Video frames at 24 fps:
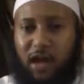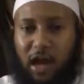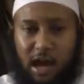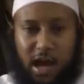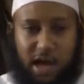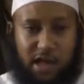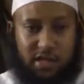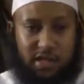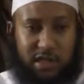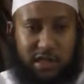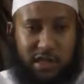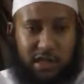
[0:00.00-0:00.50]

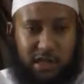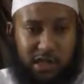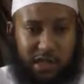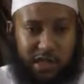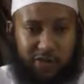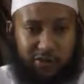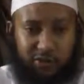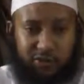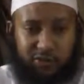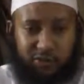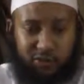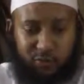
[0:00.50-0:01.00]
and they
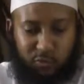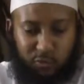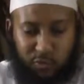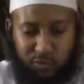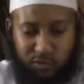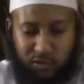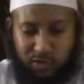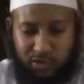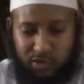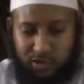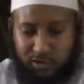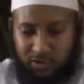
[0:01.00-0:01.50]
lived
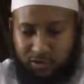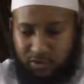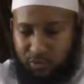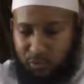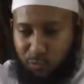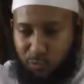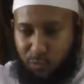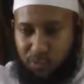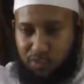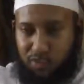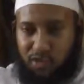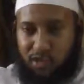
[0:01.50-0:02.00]

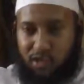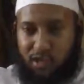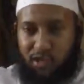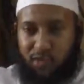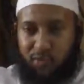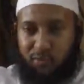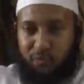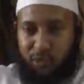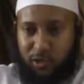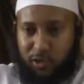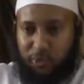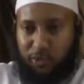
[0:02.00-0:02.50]

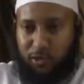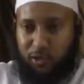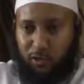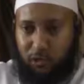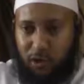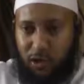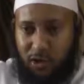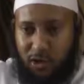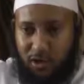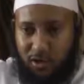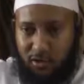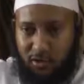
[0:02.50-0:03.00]
within people
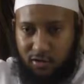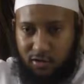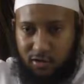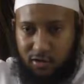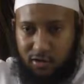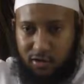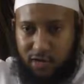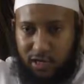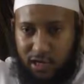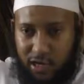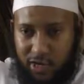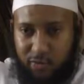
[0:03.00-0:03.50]
who are
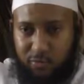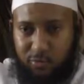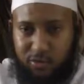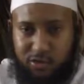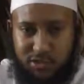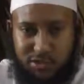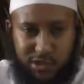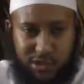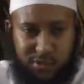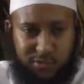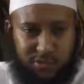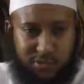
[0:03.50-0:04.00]

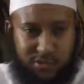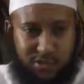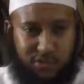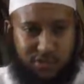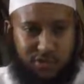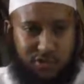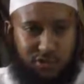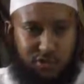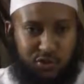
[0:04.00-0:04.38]
non-Muslims,